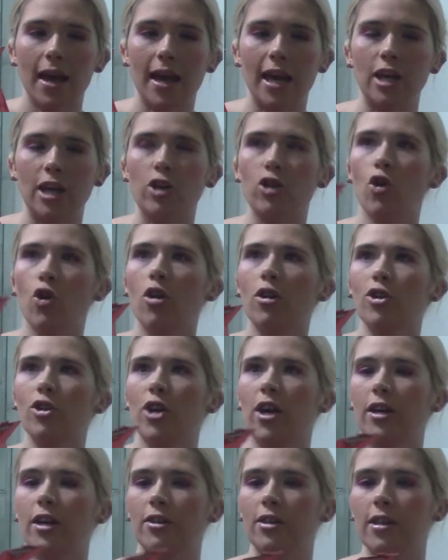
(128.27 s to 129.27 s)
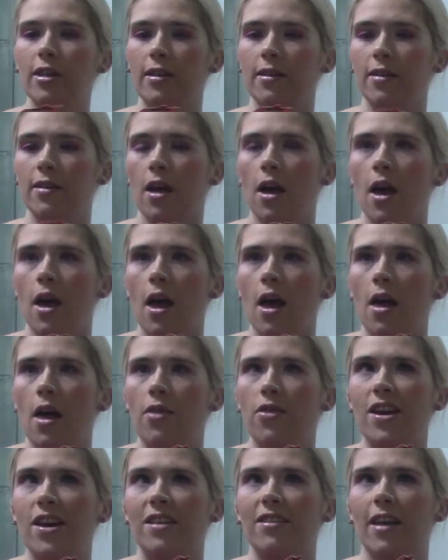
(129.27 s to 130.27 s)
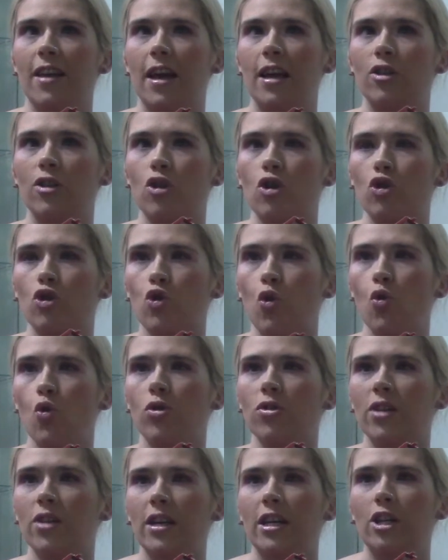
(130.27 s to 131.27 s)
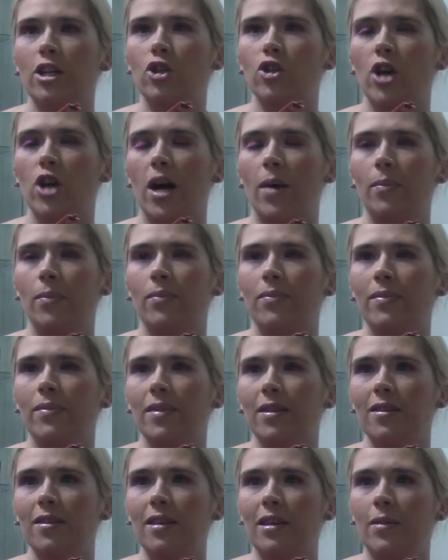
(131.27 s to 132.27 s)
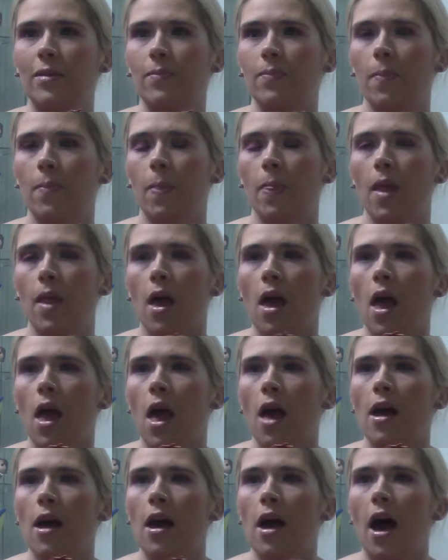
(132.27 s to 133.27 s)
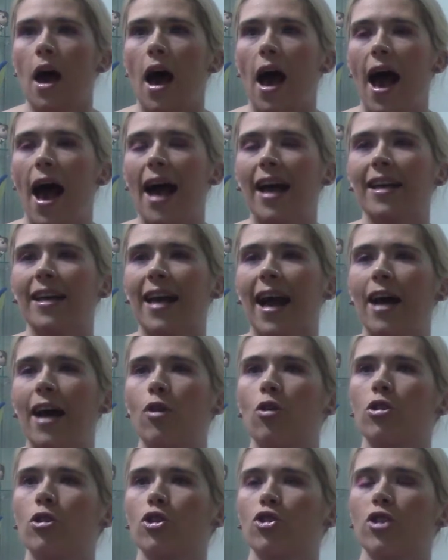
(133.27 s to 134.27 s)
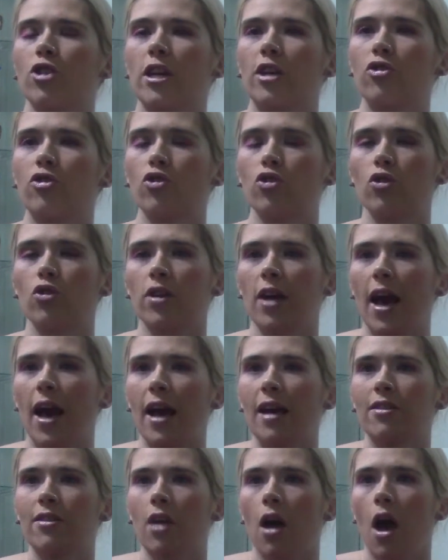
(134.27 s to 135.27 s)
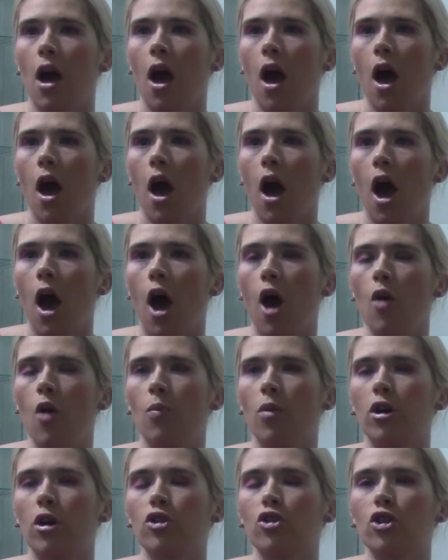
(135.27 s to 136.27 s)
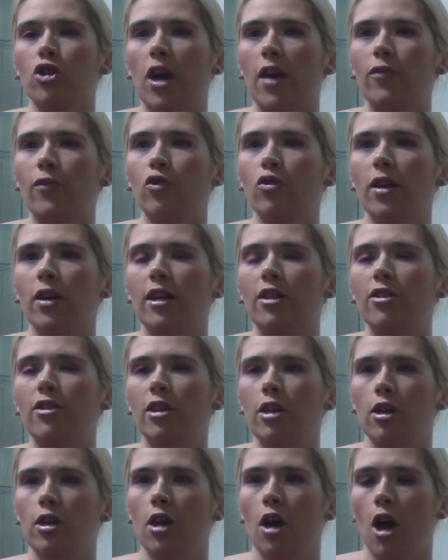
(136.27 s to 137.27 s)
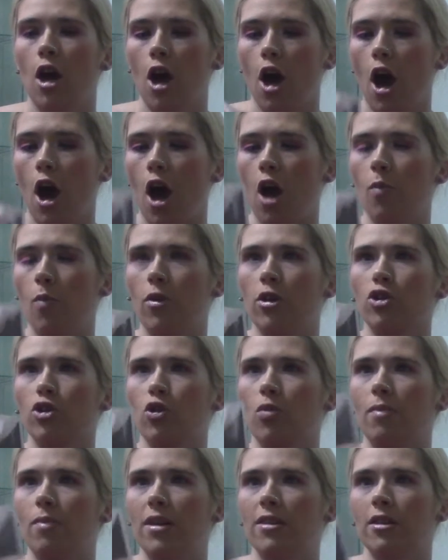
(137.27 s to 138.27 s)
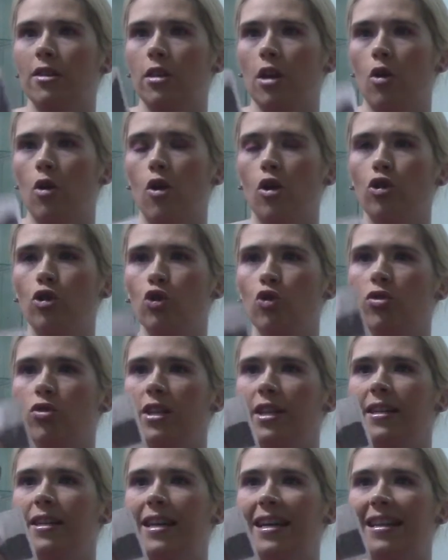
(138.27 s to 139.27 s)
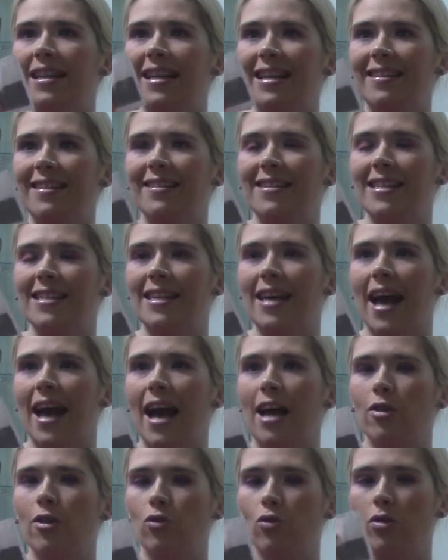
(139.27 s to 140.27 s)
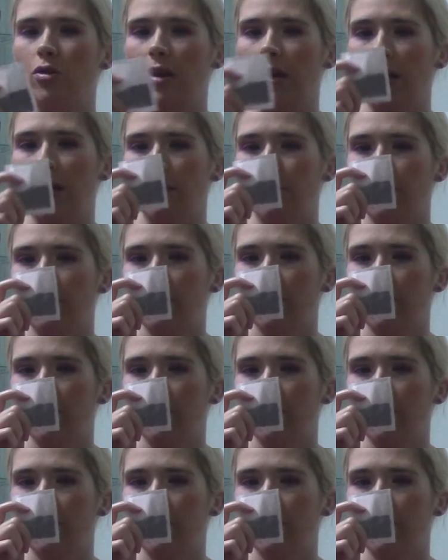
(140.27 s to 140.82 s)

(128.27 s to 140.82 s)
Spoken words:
Yorkshire teas. This is toast and jam tea. I cannot stress to you guys how much, if you like tea, how much you're missing out and you need this tea in your life.